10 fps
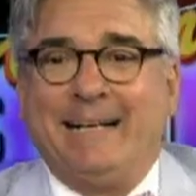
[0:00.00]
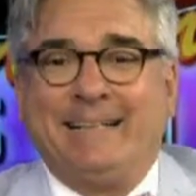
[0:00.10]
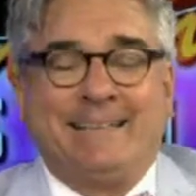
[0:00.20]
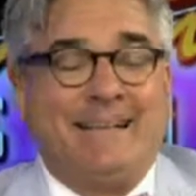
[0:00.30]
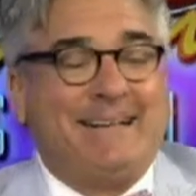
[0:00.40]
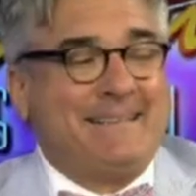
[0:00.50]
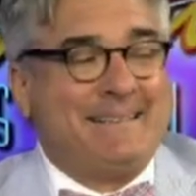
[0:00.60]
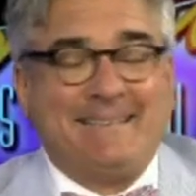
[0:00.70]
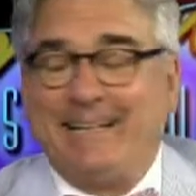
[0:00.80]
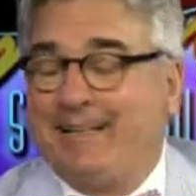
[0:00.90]
as I like
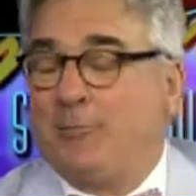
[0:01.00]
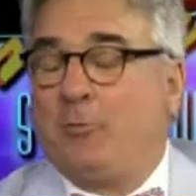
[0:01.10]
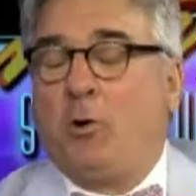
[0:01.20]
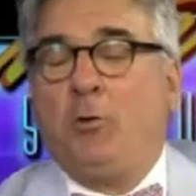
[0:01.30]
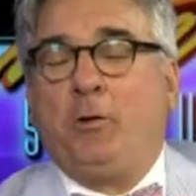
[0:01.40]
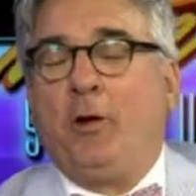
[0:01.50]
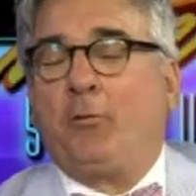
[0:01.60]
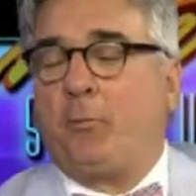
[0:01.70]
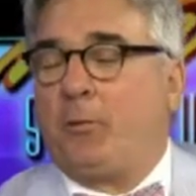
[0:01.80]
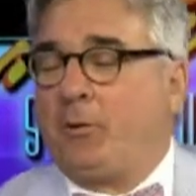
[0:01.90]
to say, the, the
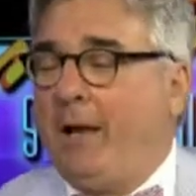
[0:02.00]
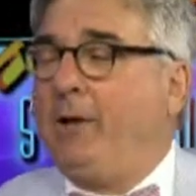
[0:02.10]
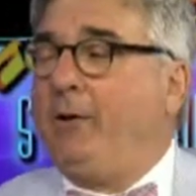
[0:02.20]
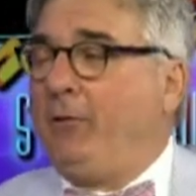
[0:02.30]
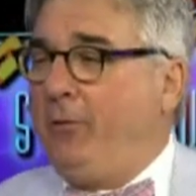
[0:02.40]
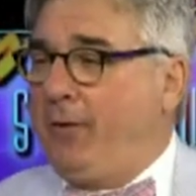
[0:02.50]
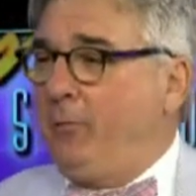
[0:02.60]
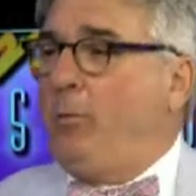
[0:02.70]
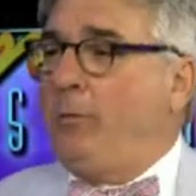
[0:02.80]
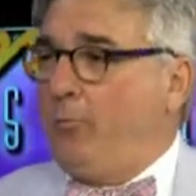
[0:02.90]
hotels pretend that they
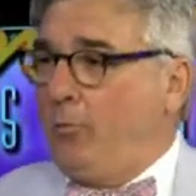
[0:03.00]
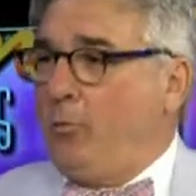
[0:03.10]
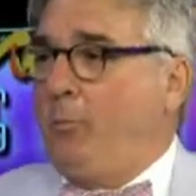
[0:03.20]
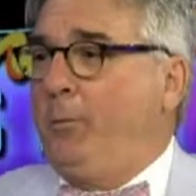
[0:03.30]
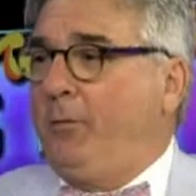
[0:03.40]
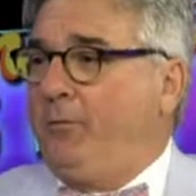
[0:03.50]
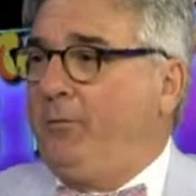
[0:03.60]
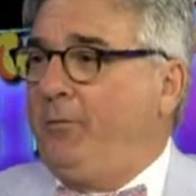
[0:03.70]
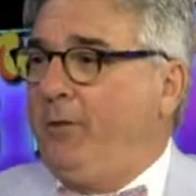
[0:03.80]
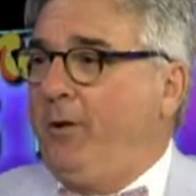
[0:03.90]
want local
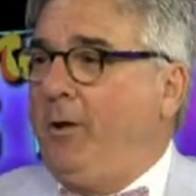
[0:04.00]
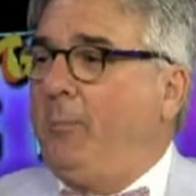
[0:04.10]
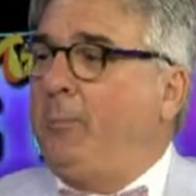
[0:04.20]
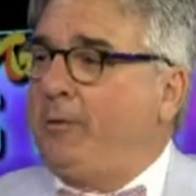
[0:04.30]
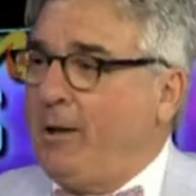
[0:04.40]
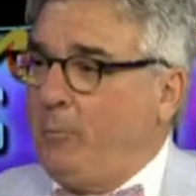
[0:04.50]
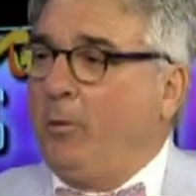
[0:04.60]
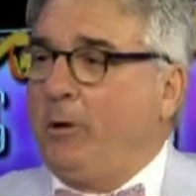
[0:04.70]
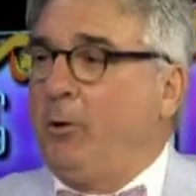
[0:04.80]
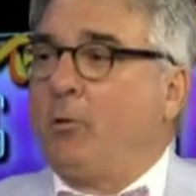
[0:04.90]
business, but they
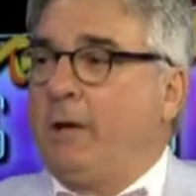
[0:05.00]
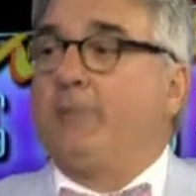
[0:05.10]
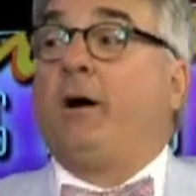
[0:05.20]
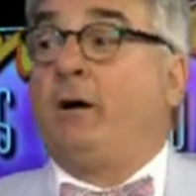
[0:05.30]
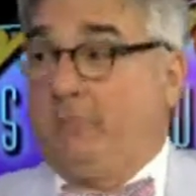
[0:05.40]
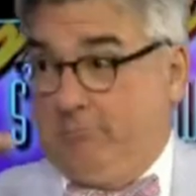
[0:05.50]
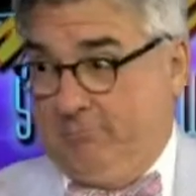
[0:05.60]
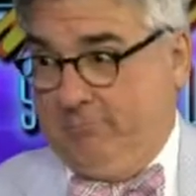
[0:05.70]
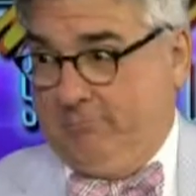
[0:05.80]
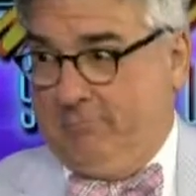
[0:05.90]
really don't give a
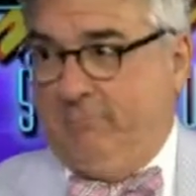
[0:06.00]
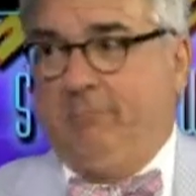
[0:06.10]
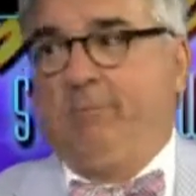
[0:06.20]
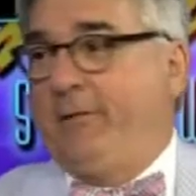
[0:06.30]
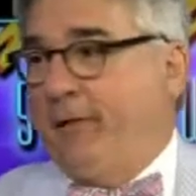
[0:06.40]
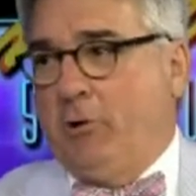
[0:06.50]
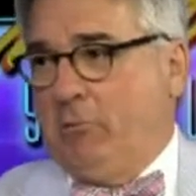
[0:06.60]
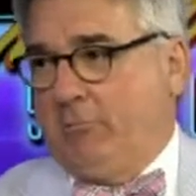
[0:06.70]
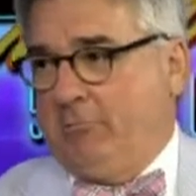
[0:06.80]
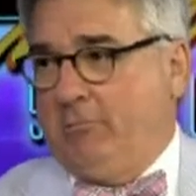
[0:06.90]
Right. They
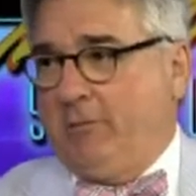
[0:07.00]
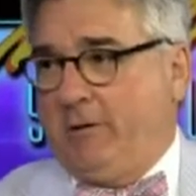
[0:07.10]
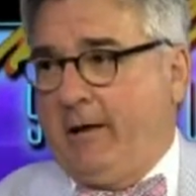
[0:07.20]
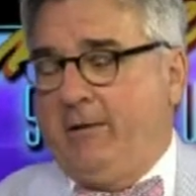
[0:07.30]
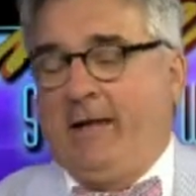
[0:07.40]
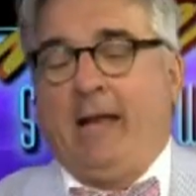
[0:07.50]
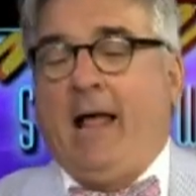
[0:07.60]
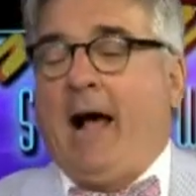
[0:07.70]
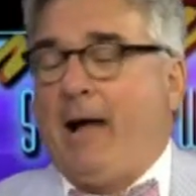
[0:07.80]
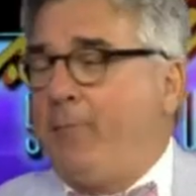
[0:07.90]
don't. Right. Okay. They.
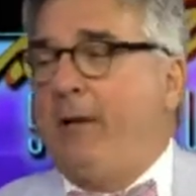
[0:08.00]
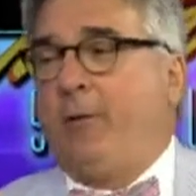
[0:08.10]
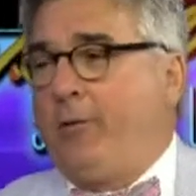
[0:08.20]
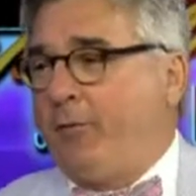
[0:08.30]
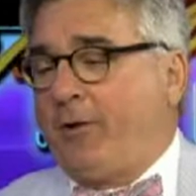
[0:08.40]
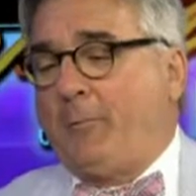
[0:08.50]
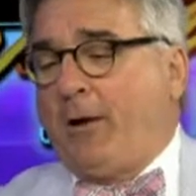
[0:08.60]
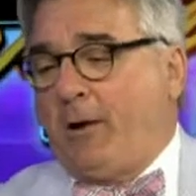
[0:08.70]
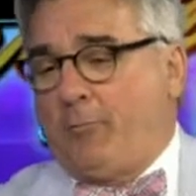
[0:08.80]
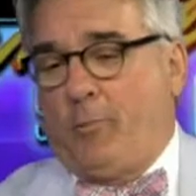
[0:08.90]
I've been hearing this. I've
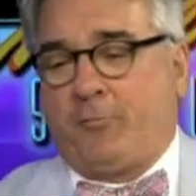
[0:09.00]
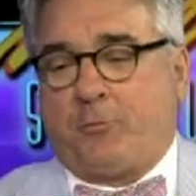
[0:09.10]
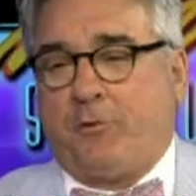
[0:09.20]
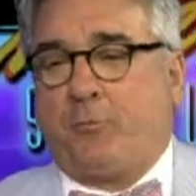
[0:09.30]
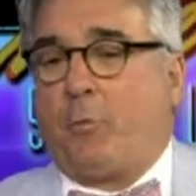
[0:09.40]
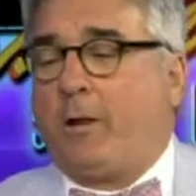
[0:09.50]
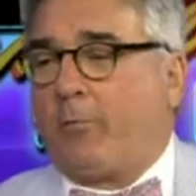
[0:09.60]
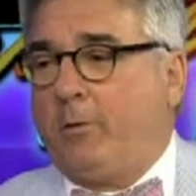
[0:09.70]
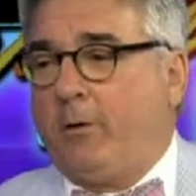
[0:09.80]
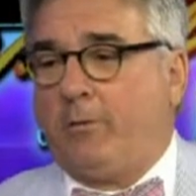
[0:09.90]
been covering restaurants here
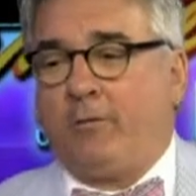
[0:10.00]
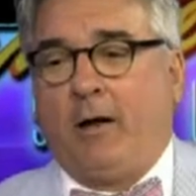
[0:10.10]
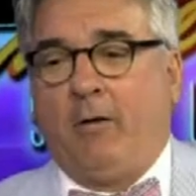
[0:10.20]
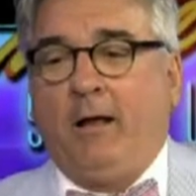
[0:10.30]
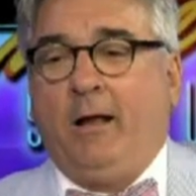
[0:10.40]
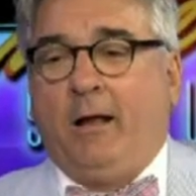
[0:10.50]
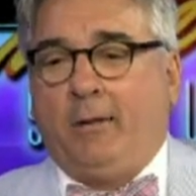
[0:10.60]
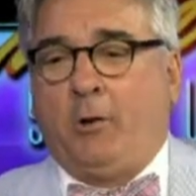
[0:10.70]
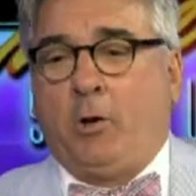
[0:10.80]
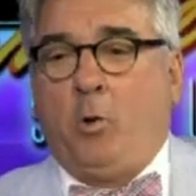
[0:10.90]
23 years now.
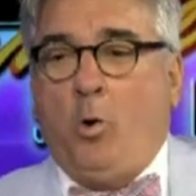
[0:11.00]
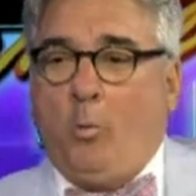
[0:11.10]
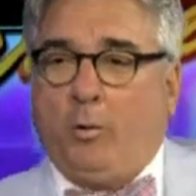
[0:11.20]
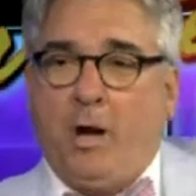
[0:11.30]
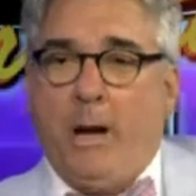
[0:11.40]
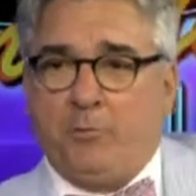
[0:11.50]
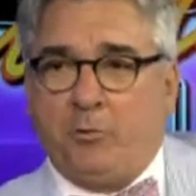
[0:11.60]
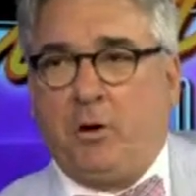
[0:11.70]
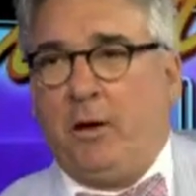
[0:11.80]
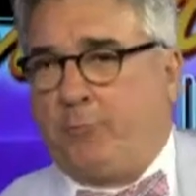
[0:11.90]
And you know, when times
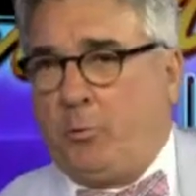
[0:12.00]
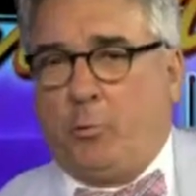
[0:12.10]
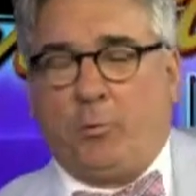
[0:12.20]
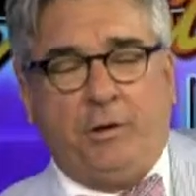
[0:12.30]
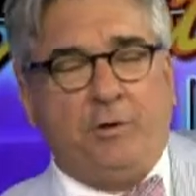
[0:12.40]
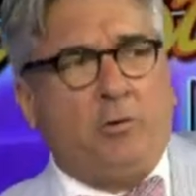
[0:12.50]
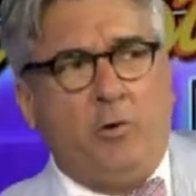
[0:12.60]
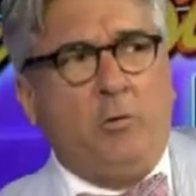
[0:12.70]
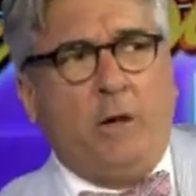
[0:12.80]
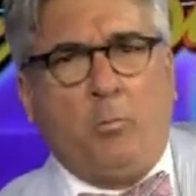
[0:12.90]
are tough during the recession,
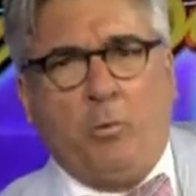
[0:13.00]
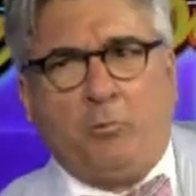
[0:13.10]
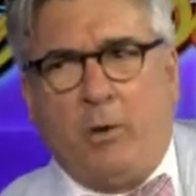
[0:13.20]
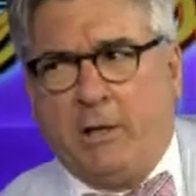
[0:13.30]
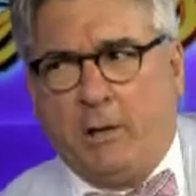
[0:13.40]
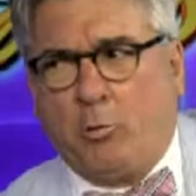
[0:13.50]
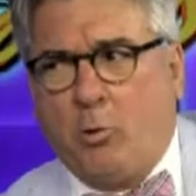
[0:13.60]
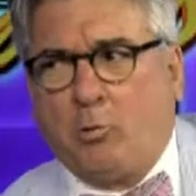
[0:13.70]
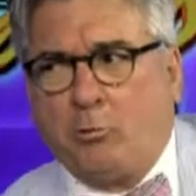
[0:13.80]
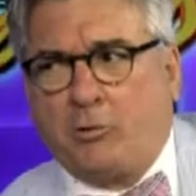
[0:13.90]
oh yeah, we're trying to get
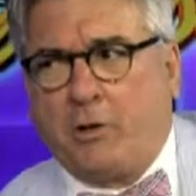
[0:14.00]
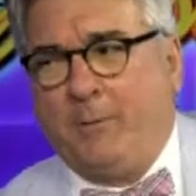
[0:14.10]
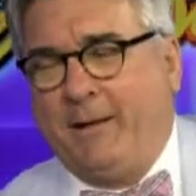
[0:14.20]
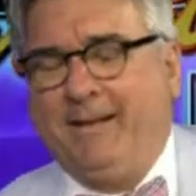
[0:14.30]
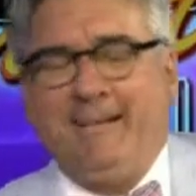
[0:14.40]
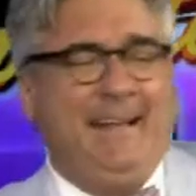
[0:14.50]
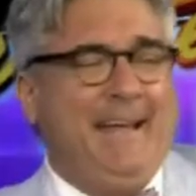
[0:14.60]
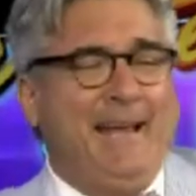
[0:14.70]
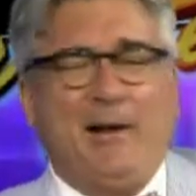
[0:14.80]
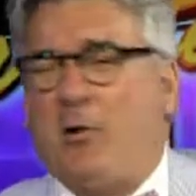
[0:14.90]
locals to come in.
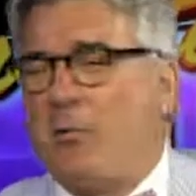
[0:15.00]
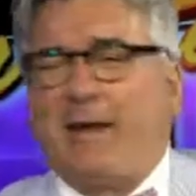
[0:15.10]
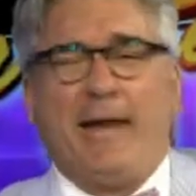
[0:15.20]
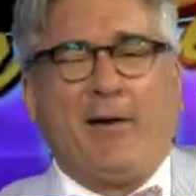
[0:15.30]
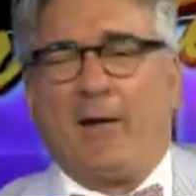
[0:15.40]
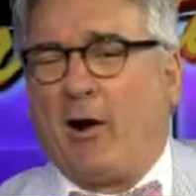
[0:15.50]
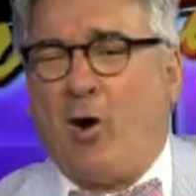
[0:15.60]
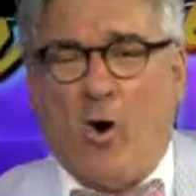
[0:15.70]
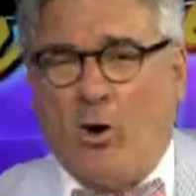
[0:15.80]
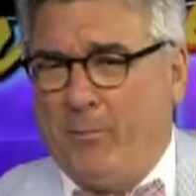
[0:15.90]
They don't care at
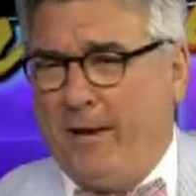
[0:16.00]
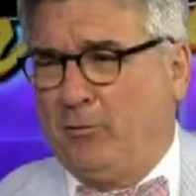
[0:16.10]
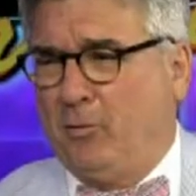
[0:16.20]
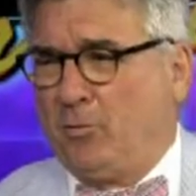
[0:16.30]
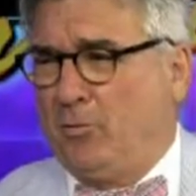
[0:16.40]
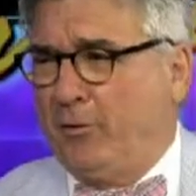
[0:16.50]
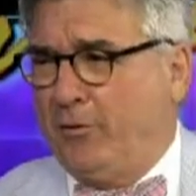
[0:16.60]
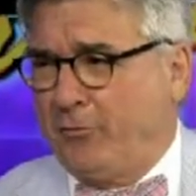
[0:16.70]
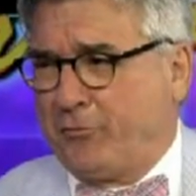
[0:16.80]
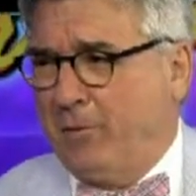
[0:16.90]
all about locals. So
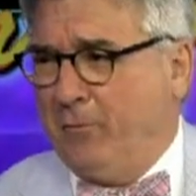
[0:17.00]
unless you're a